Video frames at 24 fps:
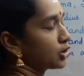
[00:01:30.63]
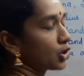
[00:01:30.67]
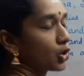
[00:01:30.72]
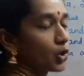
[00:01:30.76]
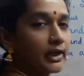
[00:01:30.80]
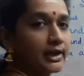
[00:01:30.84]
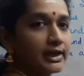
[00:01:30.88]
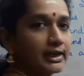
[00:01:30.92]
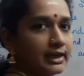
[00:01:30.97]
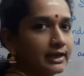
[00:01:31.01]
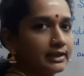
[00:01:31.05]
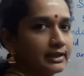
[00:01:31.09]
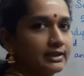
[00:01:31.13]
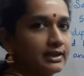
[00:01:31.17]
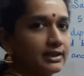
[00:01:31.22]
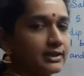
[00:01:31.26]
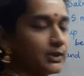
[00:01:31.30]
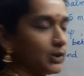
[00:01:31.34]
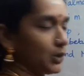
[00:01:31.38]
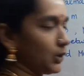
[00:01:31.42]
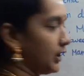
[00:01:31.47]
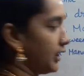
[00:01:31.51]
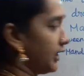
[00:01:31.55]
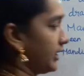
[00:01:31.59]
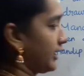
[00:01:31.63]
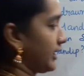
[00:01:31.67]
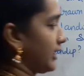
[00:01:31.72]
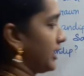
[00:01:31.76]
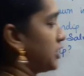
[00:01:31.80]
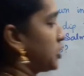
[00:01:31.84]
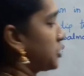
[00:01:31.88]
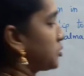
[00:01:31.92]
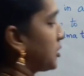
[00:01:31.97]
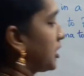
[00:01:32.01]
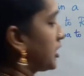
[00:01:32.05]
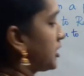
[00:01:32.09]
throwing like this only.
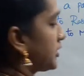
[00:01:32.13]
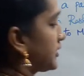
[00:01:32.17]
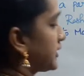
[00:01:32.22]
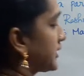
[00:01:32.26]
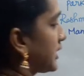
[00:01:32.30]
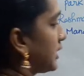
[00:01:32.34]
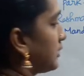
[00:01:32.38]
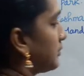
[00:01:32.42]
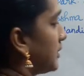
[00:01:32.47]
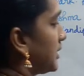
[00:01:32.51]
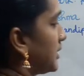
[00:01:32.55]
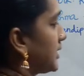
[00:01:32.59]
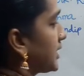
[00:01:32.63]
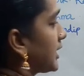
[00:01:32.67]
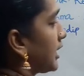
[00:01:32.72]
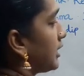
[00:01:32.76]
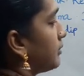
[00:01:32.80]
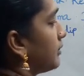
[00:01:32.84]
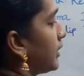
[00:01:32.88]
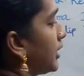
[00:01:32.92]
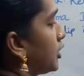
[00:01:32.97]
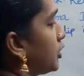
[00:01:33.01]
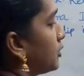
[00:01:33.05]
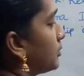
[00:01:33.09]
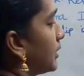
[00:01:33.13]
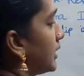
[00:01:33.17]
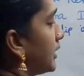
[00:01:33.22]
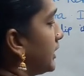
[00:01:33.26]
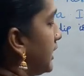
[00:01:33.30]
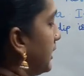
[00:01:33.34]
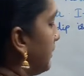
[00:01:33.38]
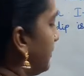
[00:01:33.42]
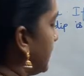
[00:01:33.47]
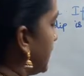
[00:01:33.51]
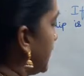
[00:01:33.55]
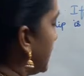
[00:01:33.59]
Reshma to Salma, Salma to
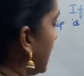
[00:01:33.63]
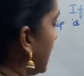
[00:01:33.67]
Mandeep